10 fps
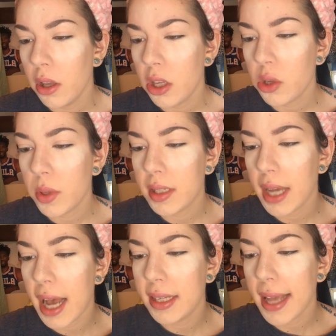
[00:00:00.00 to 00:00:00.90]
So it's
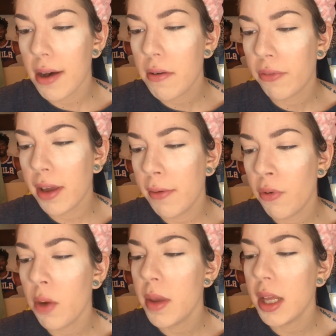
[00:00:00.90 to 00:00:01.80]
got talc-free
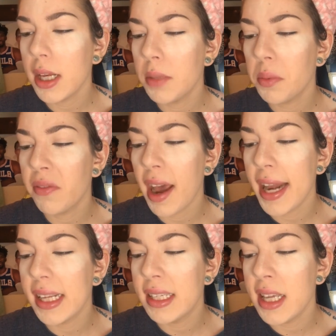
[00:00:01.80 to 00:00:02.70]
formulas
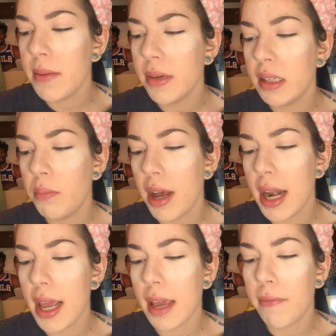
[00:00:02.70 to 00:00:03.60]
providing seamless
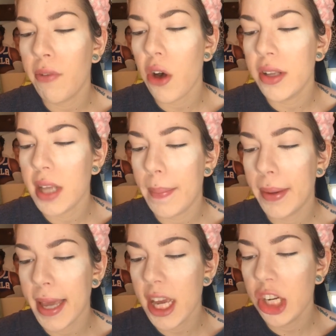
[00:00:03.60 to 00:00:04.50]
blending and flawless
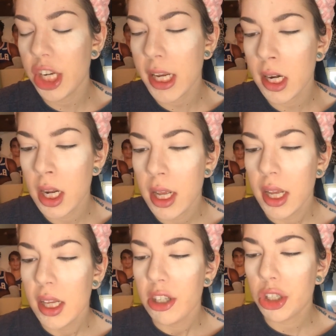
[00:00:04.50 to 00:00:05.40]
application.
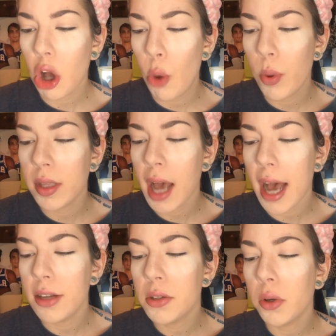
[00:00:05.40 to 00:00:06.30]
Sculpt with
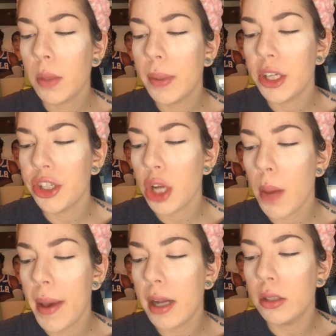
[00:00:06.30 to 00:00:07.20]
contour, blush it
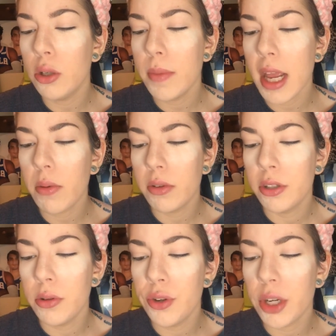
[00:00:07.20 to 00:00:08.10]
up, and illuminate with
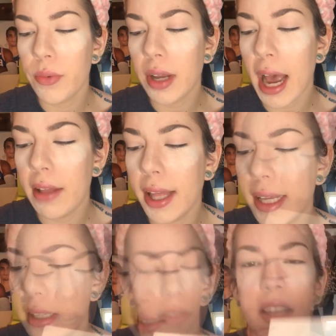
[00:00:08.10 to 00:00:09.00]
2 shimmering
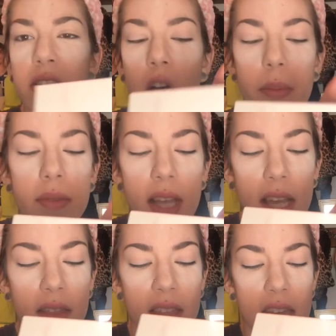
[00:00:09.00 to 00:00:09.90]
highlights. And this comes
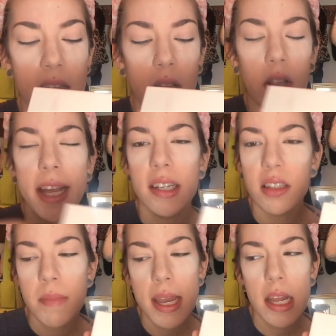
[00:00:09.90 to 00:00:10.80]
in the light
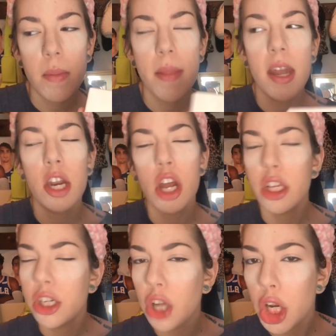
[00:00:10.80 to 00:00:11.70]
to medium and then
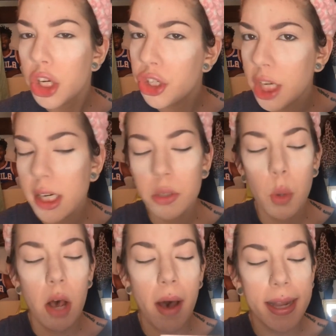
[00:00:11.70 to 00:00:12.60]
another darker shade as
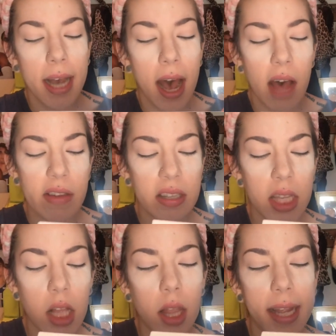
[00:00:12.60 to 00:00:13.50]
well. I got
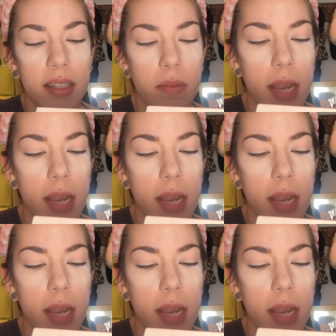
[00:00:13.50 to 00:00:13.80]
obviously the light to